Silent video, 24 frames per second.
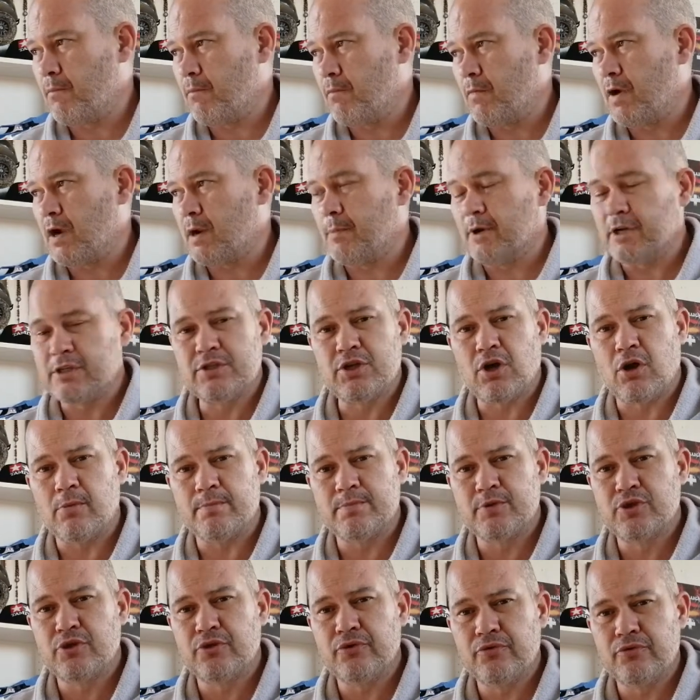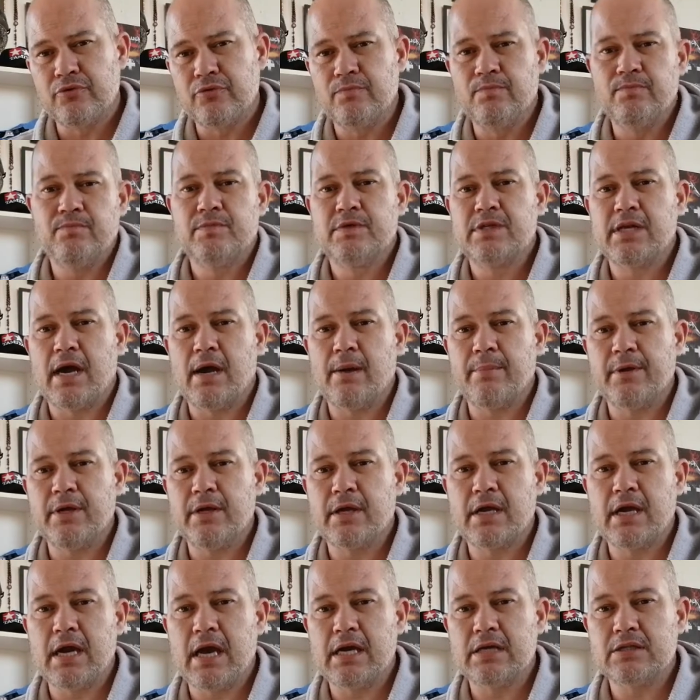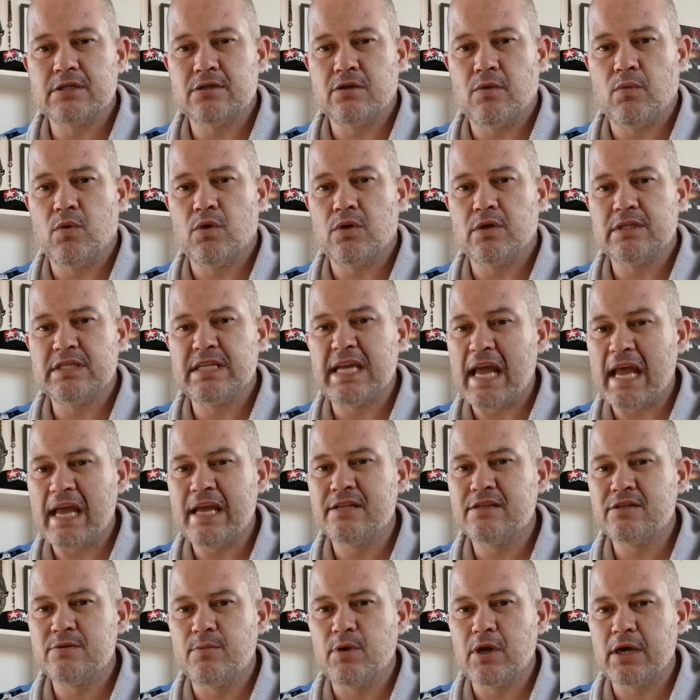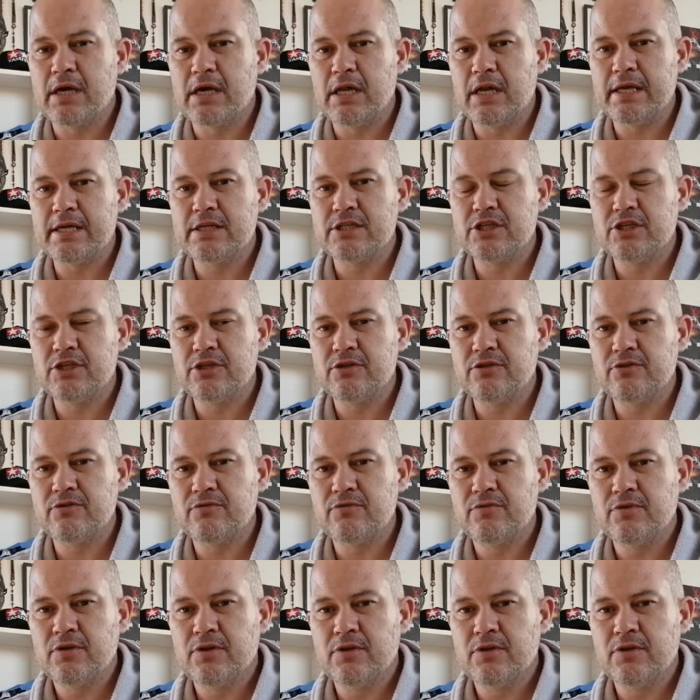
one of my top two Tamiya cars I wanted to add to my collection,